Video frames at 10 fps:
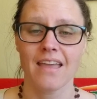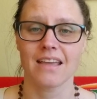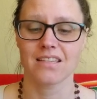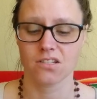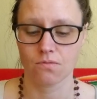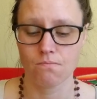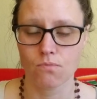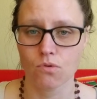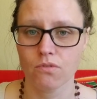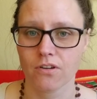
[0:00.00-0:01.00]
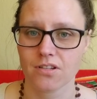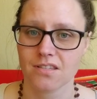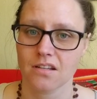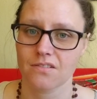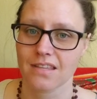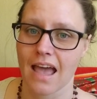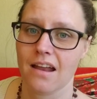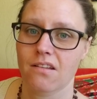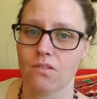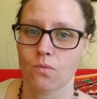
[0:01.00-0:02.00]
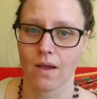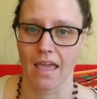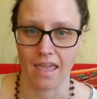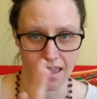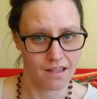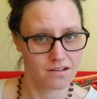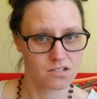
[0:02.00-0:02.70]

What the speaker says: is to move ourselves out of the way,